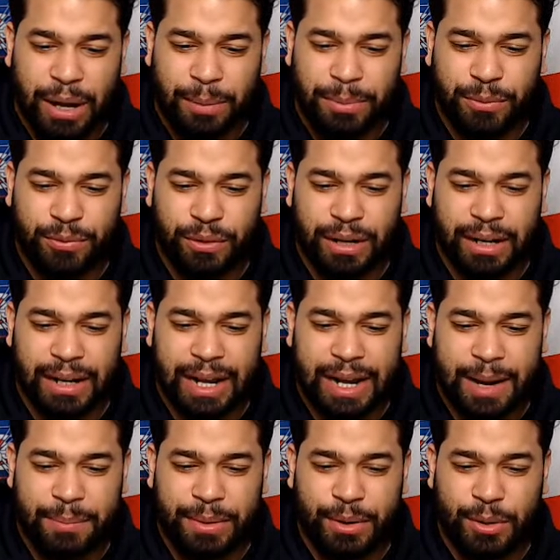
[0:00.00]
be feeling like
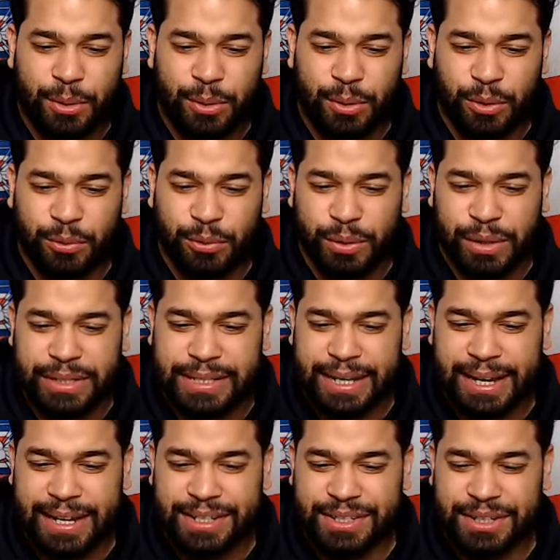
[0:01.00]
I be going off on a
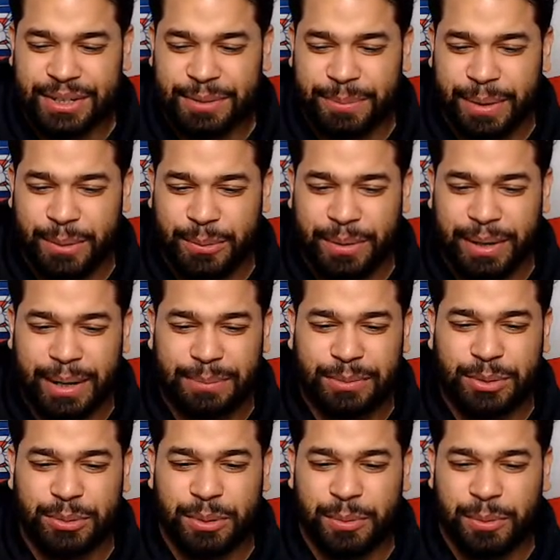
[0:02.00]
tangent about what I'm
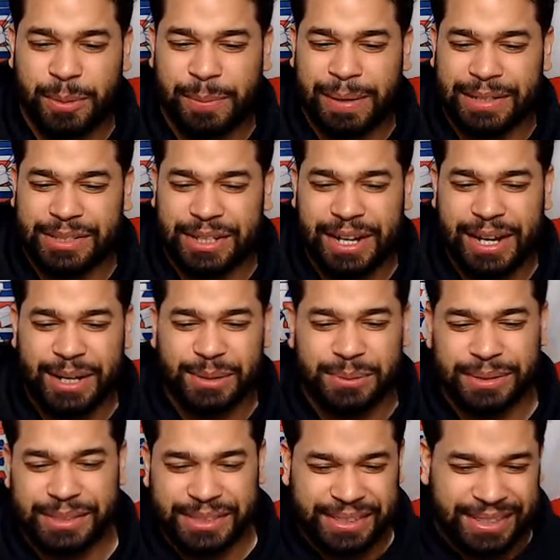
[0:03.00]
doing with my channel
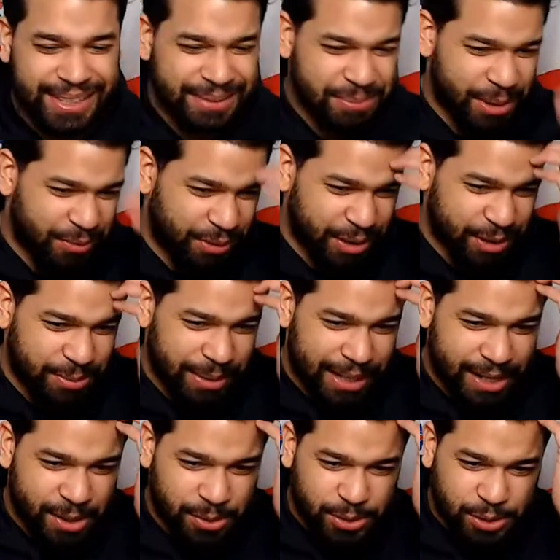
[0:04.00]
and shit. Motherfuckers be
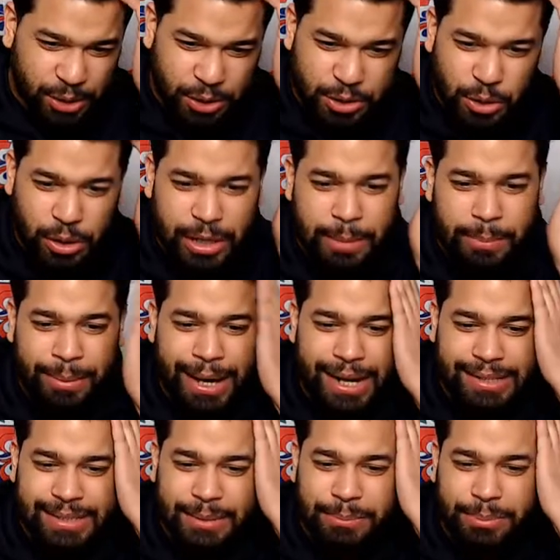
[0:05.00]
like, "Yo, start talking
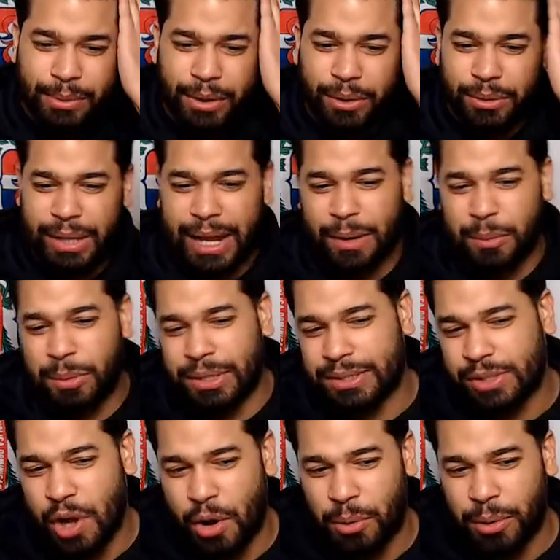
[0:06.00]
boxing, bro.
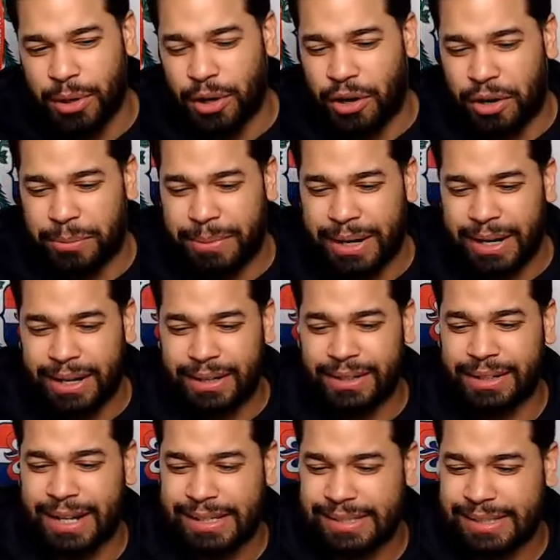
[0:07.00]
What's going on, man?
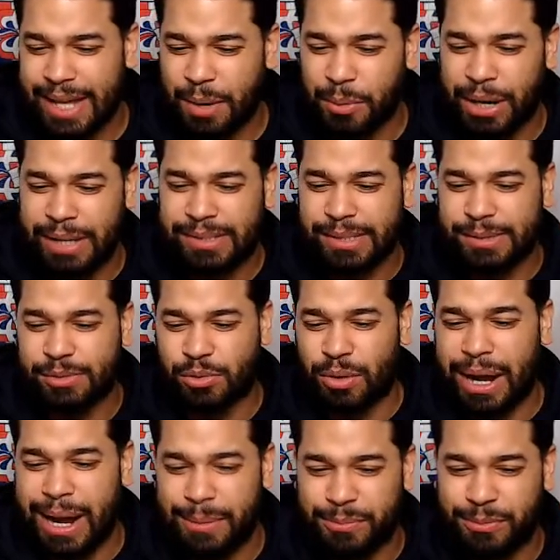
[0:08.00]
That's not what I
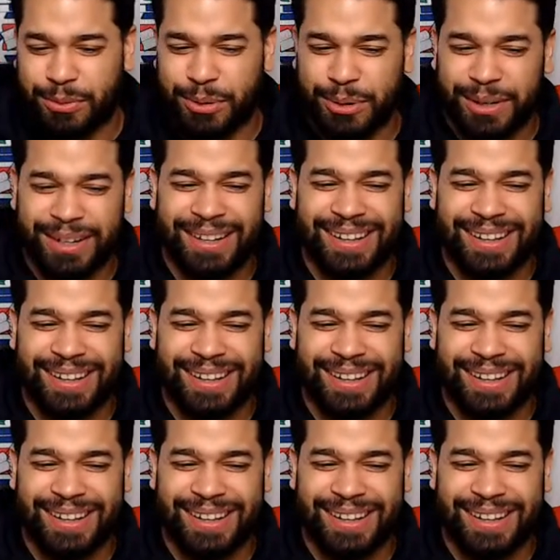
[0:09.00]
subscribe for."